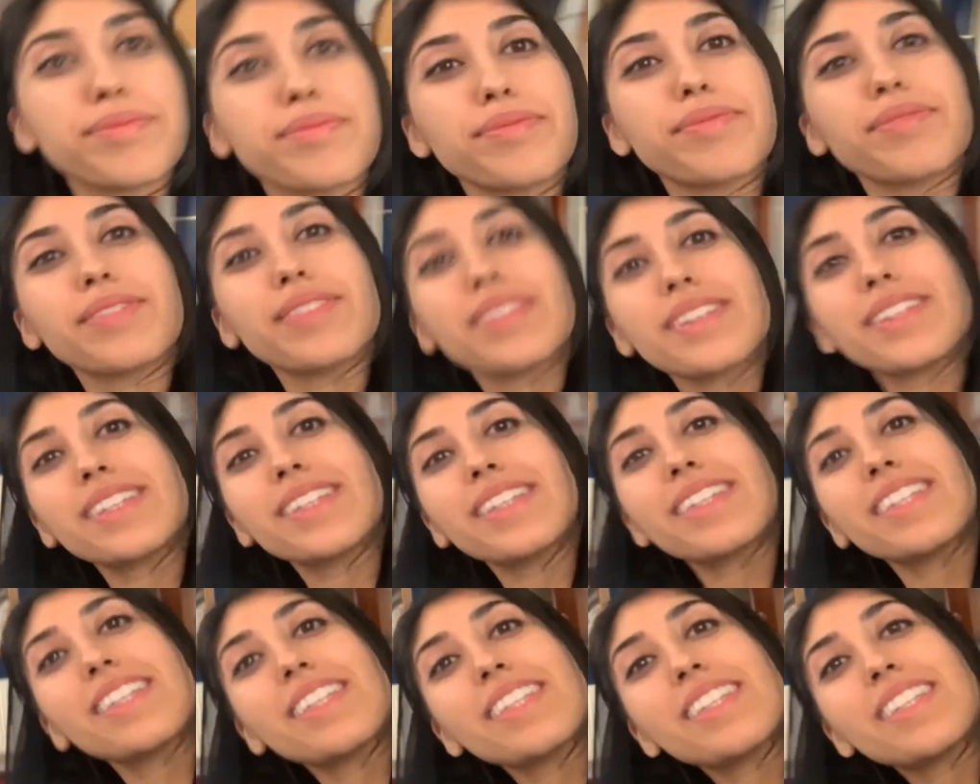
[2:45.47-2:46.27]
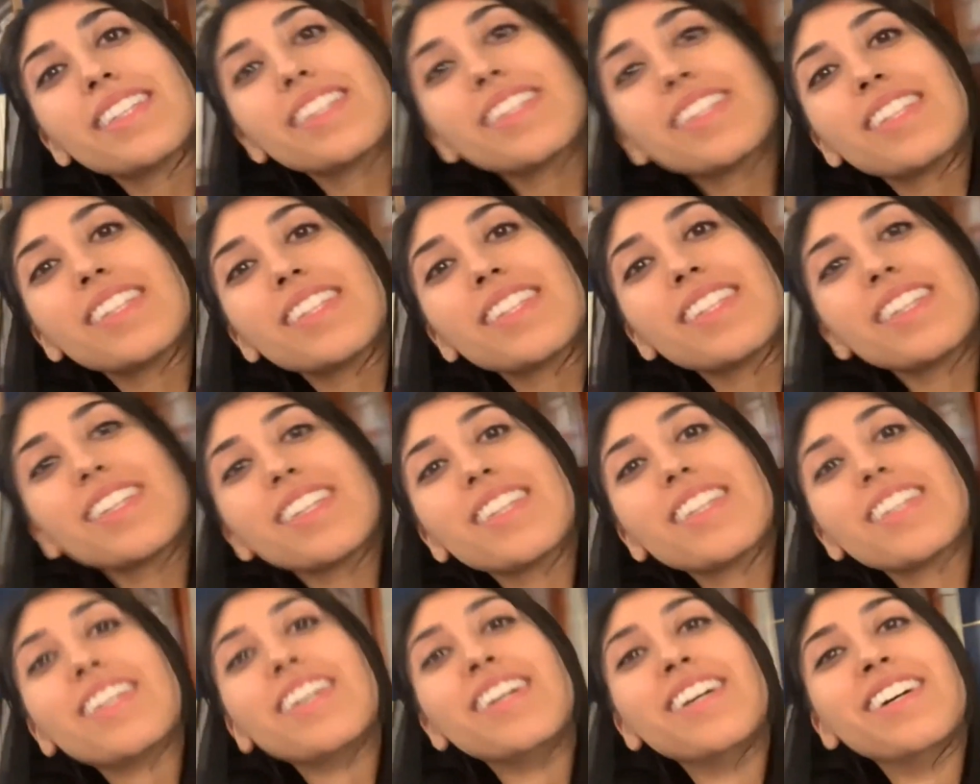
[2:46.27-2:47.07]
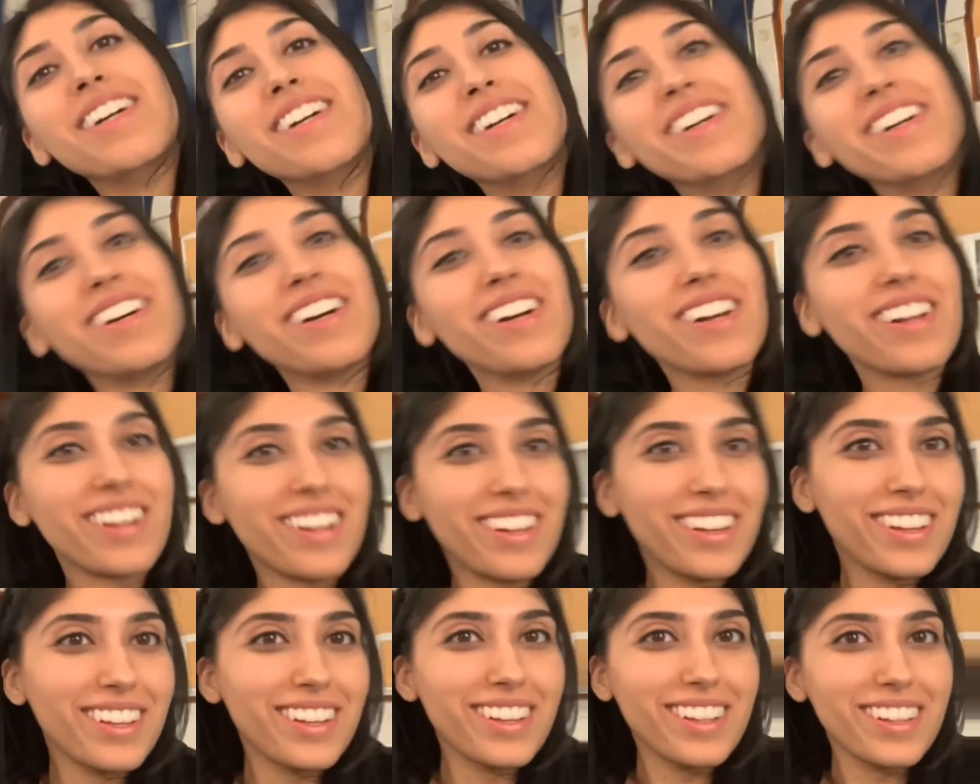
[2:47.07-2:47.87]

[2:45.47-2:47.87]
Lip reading: next year, August. And I guess that